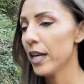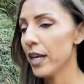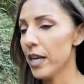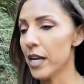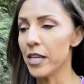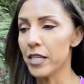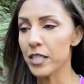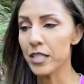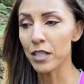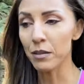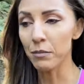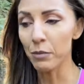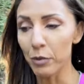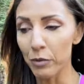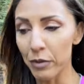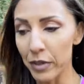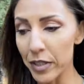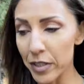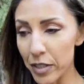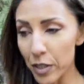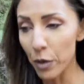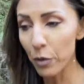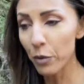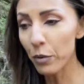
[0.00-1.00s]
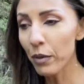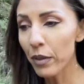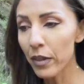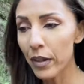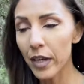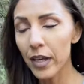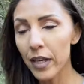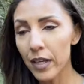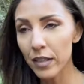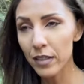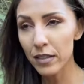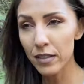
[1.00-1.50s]
He's going to move his own
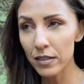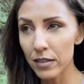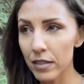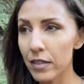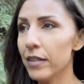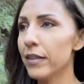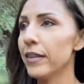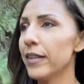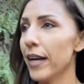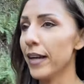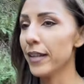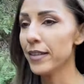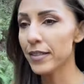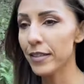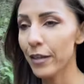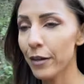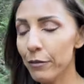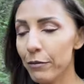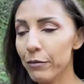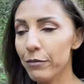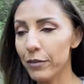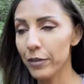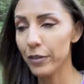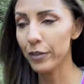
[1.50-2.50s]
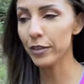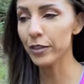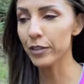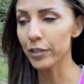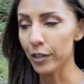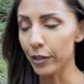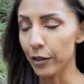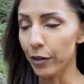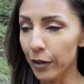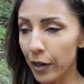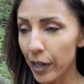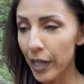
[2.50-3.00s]
things. That's helpful.
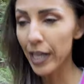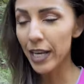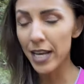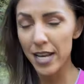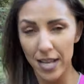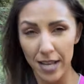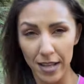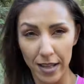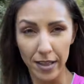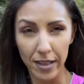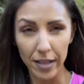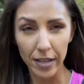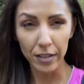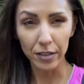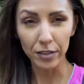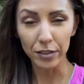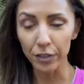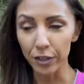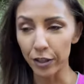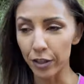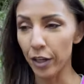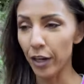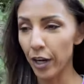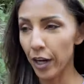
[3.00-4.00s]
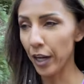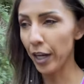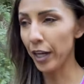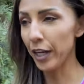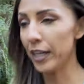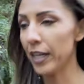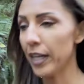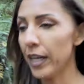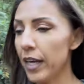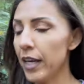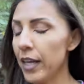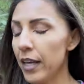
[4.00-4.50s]
So things are
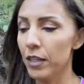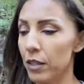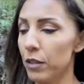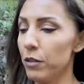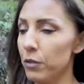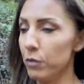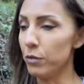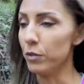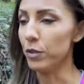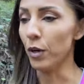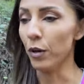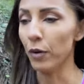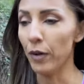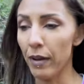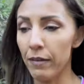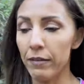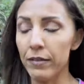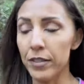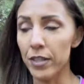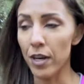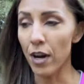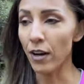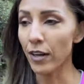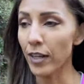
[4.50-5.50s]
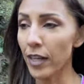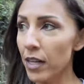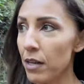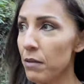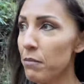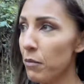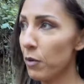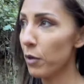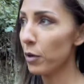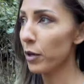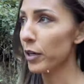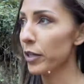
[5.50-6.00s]
good. You don't have a dog
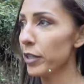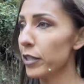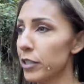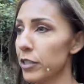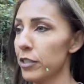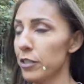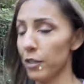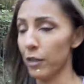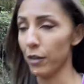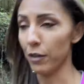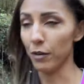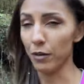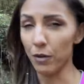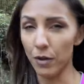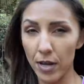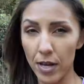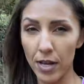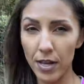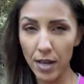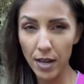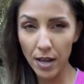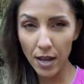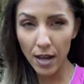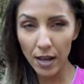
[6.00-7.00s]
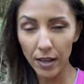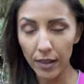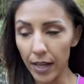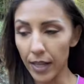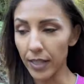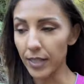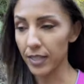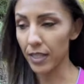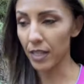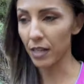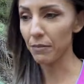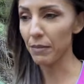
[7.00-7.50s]
anymore, so
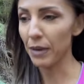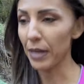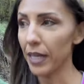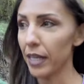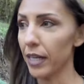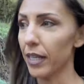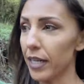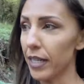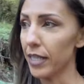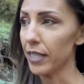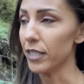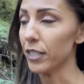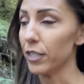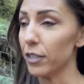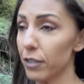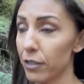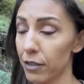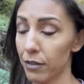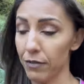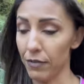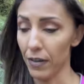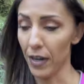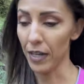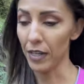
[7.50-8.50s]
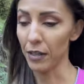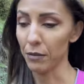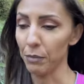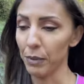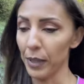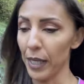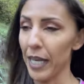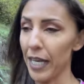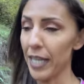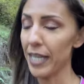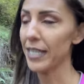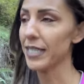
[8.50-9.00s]
that's going to make it easier to find a
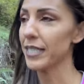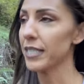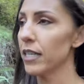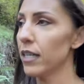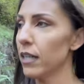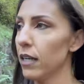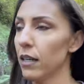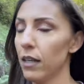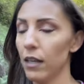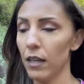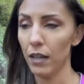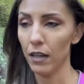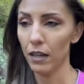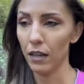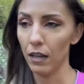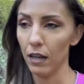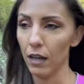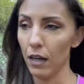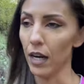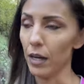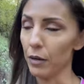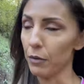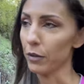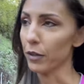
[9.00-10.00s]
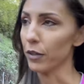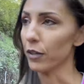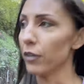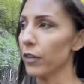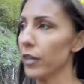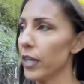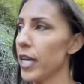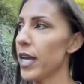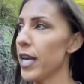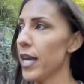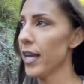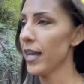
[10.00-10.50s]
place. I would
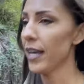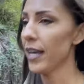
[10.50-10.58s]
agree.